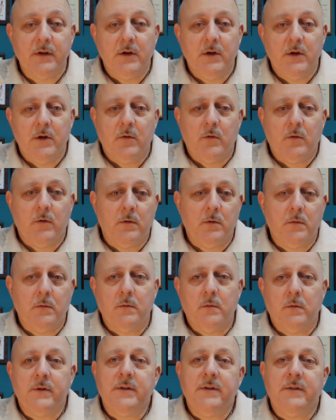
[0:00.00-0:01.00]
well,
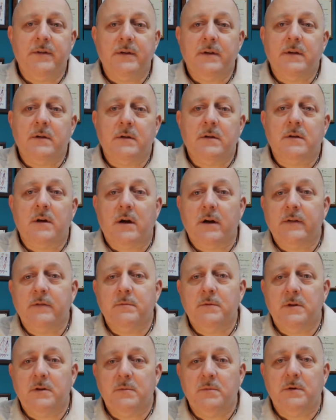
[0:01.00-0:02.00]
what do you think it'll cost
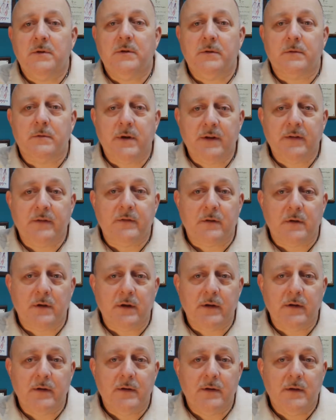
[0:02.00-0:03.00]
me to build a
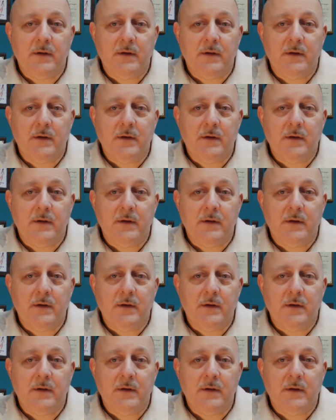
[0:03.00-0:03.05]
restaurant?